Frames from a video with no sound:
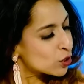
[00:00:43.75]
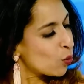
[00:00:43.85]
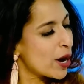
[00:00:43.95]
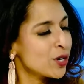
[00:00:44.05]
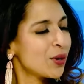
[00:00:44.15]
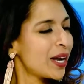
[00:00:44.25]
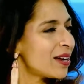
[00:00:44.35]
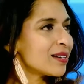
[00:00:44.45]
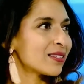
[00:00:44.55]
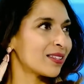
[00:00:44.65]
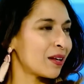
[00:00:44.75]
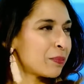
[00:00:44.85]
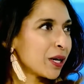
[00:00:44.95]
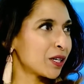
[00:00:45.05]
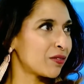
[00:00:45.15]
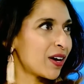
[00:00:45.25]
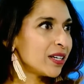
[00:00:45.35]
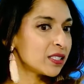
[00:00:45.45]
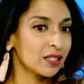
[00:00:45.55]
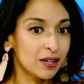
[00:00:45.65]
So when your hand is in that bucket of
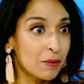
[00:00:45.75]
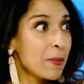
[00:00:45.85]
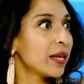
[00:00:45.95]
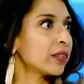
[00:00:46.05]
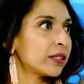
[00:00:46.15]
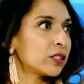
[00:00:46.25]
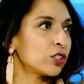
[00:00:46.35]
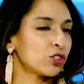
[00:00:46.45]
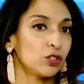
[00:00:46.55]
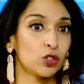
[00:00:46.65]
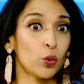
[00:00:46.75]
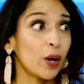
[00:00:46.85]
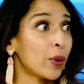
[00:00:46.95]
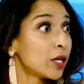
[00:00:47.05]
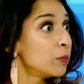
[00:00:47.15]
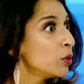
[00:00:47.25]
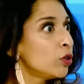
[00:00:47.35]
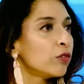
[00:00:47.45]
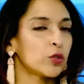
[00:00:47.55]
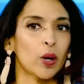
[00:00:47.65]
ice, make that decision. Do I want to
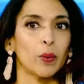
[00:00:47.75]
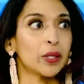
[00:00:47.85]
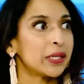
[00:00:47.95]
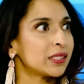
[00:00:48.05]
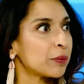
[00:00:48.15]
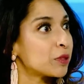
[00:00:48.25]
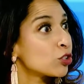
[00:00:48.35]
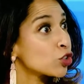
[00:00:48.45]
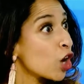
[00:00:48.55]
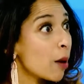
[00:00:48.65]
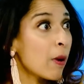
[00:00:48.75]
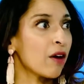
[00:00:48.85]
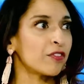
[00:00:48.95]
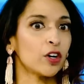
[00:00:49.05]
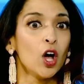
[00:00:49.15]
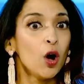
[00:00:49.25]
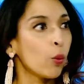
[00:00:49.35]
move? Do I want to accept this job offer?